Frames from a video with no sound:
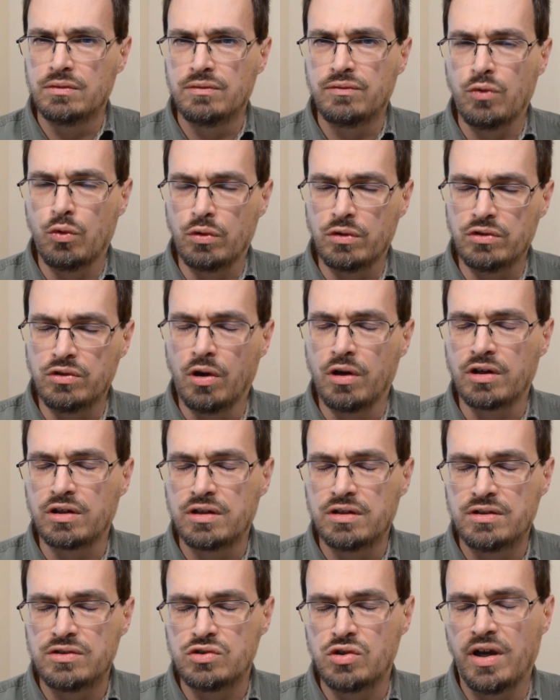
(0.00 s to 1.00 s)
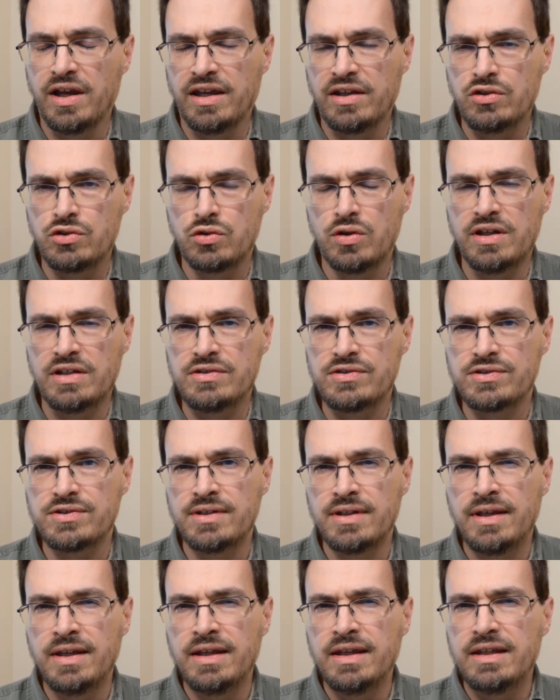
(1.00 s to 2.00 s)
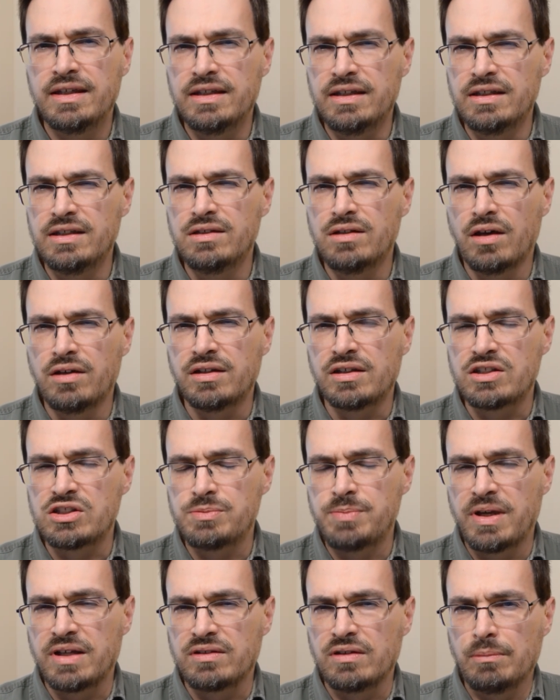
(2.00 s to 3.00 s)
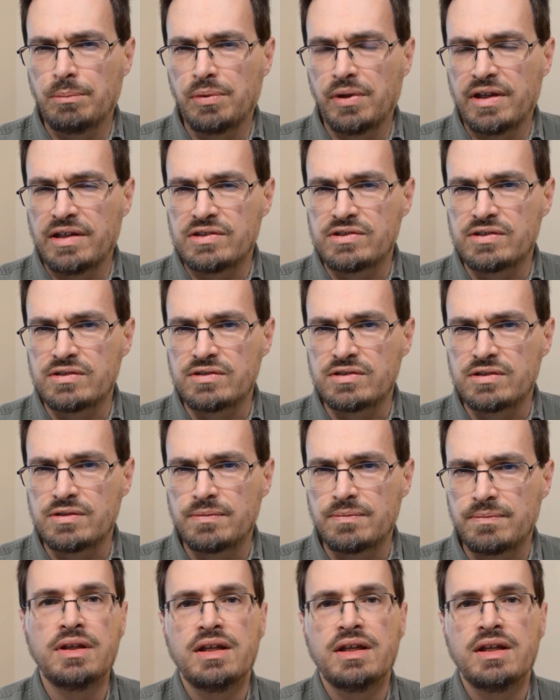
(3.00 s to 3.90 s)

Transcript: for dark triad traits in unexpected places.